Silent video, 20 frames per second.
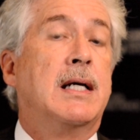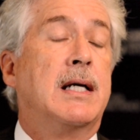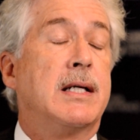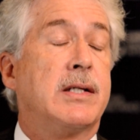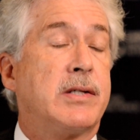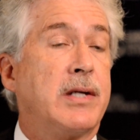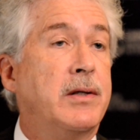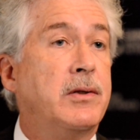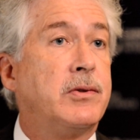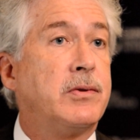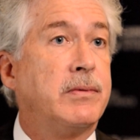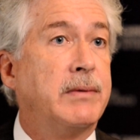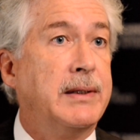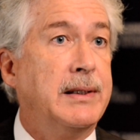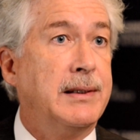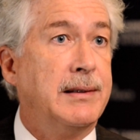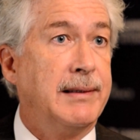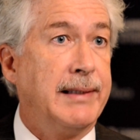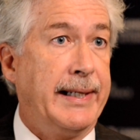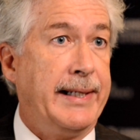A
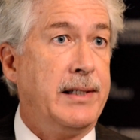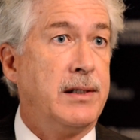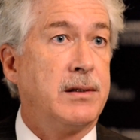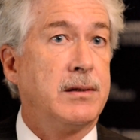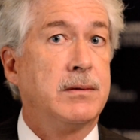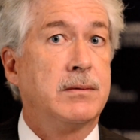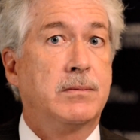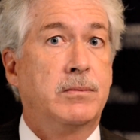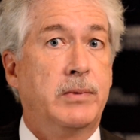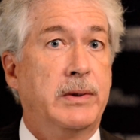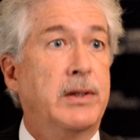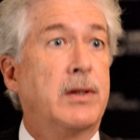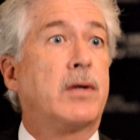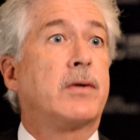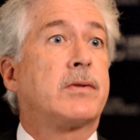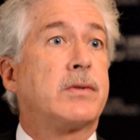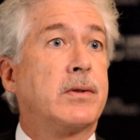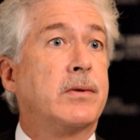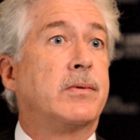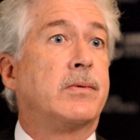century later, we
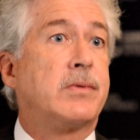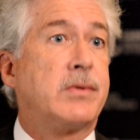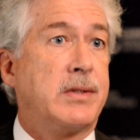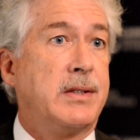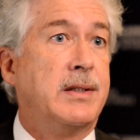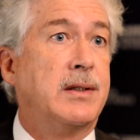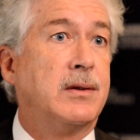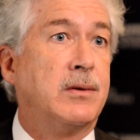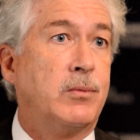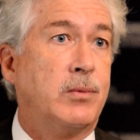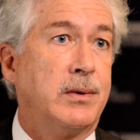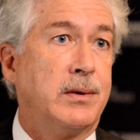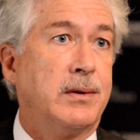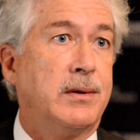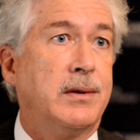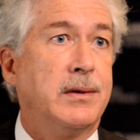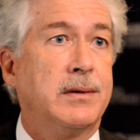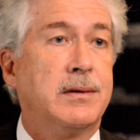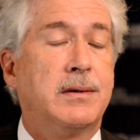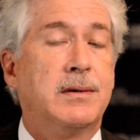also see a
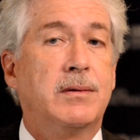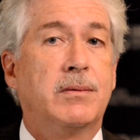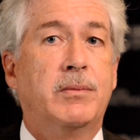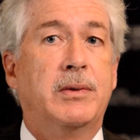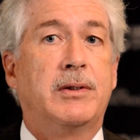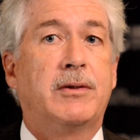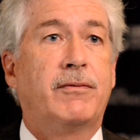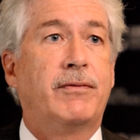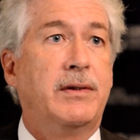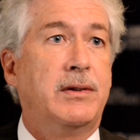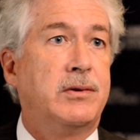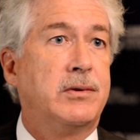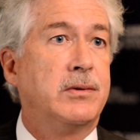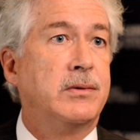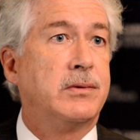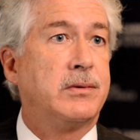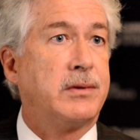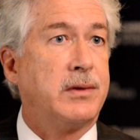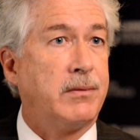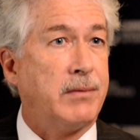world which
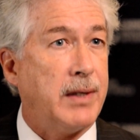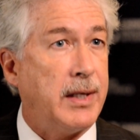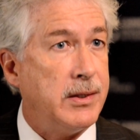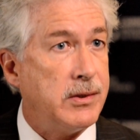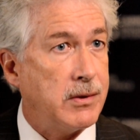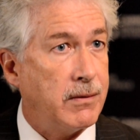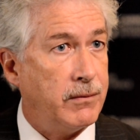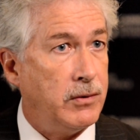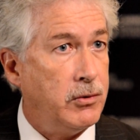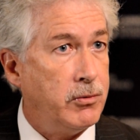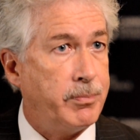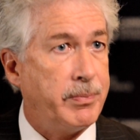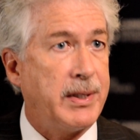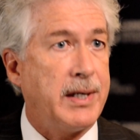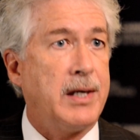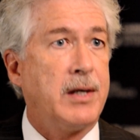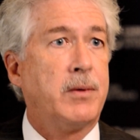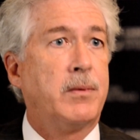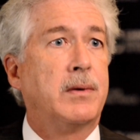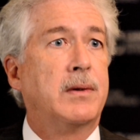features the rise of new
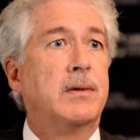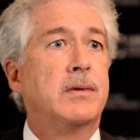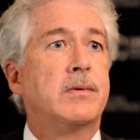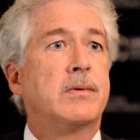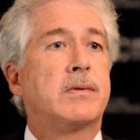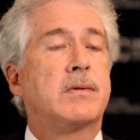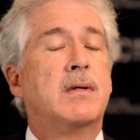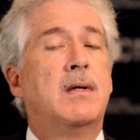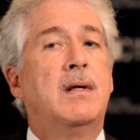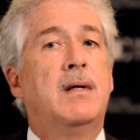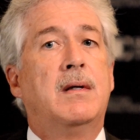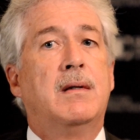powers,